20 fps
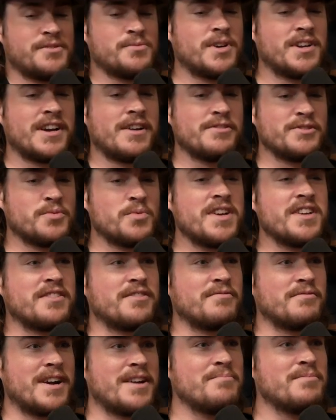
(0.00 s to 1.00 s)
one I was
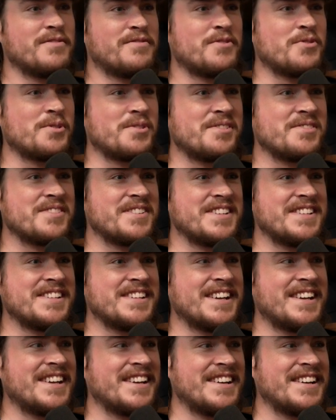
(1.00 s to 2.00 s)
with right before
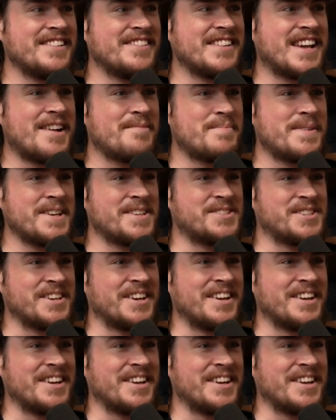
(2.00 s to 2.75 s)
the that picture.